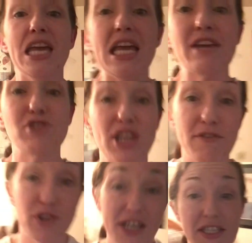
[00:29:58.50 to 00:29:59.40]
If she
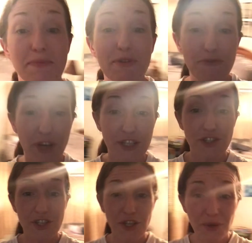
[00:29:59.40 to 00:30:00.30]
ever tries to
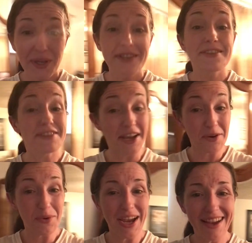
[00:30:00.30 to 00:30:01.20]
befriend you, stay
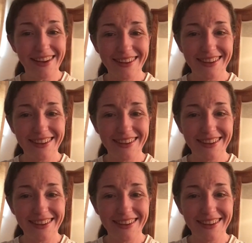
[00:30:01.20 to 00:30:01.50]
away.